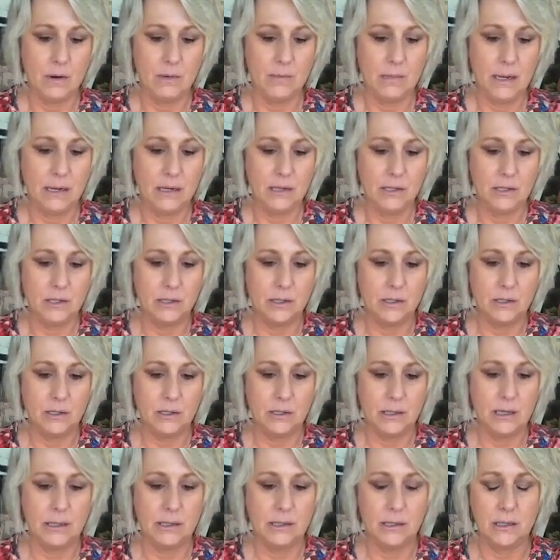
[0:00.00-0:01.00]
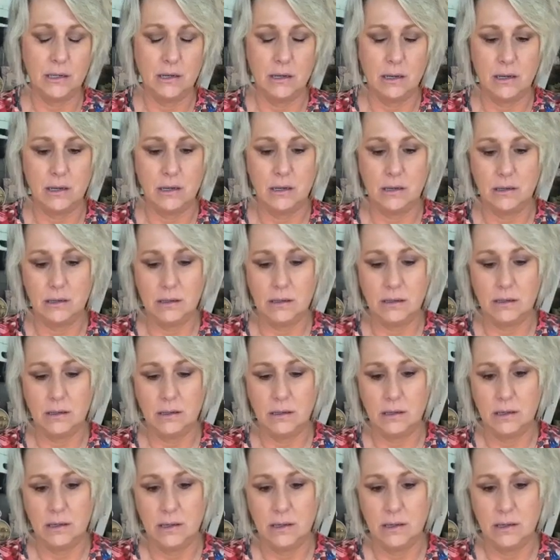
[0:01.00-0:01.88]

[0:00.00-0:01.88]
I want to make sure that's not,